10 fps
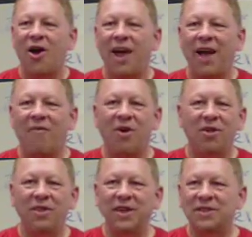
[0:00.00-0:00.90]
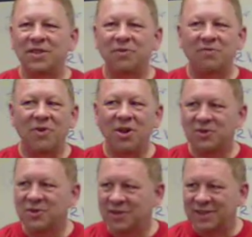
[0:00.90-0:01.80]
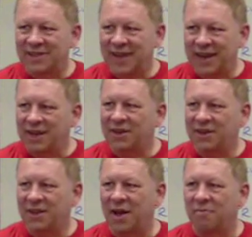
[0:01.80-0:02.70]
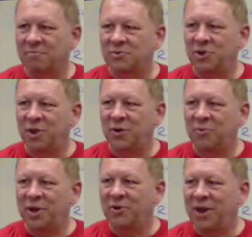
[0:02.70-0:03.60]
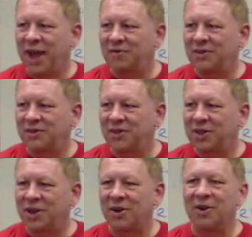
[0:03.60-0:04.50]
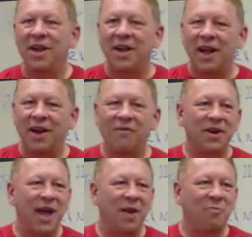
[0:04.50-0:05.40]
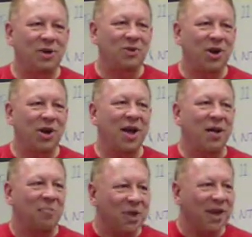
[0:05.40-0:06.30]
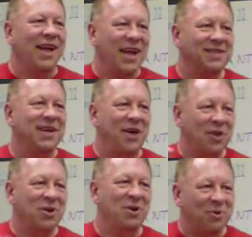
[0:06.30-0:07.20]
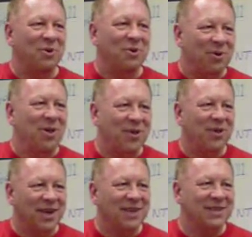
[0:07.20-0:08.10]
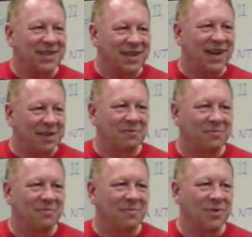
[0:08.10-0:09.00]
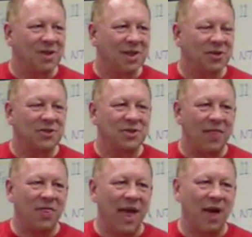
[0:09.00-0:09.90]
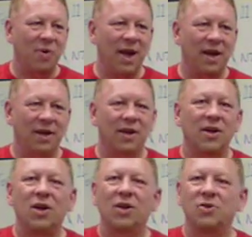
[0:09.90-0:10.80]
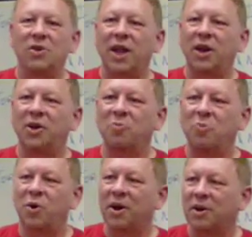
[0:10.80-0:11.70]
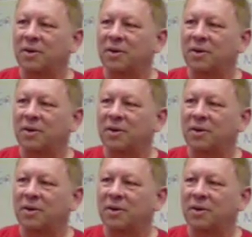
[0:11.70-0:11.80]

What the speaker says: have all these defaults set into them so that we don't have to sit there every time we start up and tell the computer all the things again, that they're set that way. So like your printer,